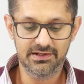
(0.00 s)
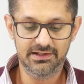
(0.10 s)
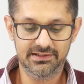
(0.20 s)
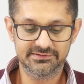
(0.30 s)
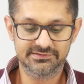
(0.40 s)

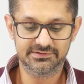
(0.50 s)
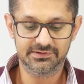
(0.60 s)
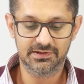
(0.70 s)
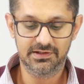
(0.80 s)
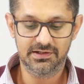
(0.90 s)
is
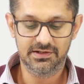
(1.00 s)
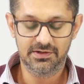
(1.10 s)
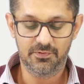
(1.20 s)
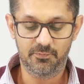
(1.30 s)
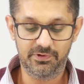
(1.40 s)

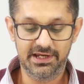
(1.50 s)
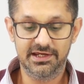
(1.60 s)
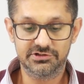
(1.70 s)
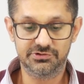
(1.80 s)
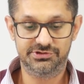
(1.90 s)

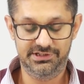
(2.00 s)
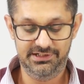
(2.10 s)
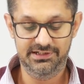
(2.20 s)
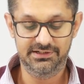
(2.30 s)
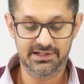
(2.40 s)
where to
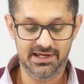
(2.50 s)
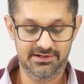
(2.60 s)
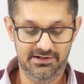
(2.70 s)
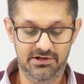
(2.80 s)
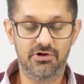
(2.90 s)
study in Canada.